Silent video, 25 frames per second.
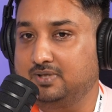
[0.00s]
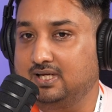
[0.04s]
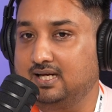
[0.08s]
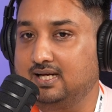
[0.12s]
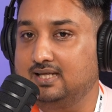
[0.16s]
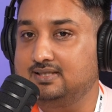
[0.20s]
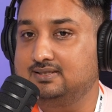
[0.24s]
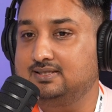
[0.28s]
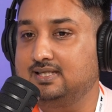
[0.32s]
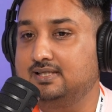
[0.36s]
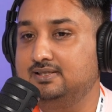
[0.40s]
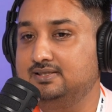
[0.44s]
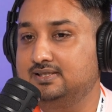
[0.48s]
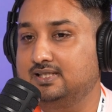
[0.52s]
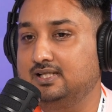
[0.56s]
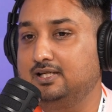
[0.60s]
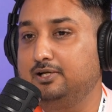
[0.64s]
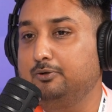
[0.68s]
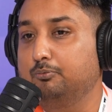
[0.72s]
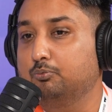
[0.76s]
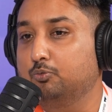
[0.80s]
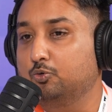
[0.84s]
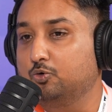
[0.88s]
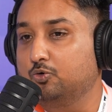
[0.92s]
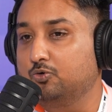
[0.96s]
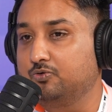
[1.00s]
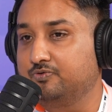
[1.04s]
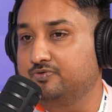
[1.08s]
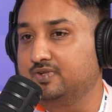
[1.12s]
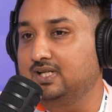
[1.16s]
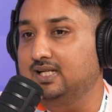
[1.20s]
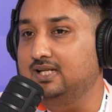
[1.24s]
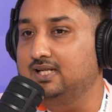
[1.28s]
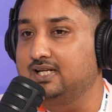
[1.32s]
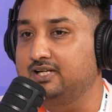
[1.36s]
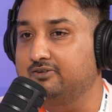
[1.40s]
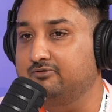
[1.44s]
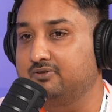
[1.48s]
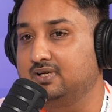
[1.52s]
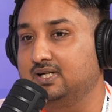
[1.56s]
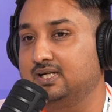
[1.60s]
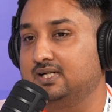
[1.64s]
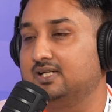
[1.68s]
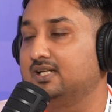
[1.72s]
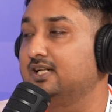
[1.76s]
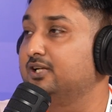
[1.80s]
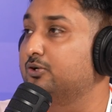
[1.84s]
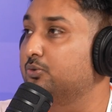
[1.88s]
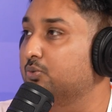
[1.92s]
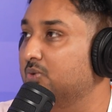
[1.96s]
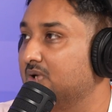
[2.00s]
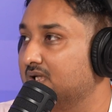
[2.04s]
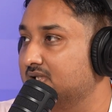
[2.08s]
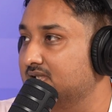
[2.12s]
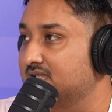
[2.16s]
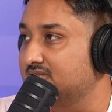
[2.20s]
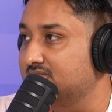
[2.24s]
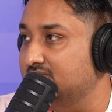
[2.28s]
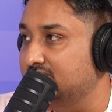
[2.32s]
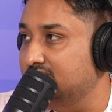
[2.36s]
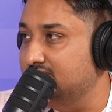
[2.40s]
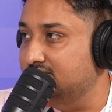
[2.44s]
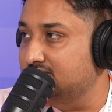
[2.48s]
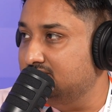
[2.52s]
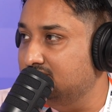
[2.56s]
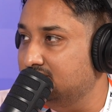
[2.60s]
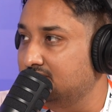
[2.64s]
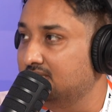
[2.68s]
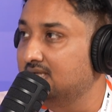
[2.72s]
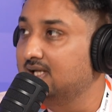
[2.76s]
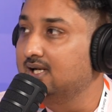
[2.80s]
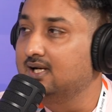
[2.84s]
essentially move the liquidity to other chains.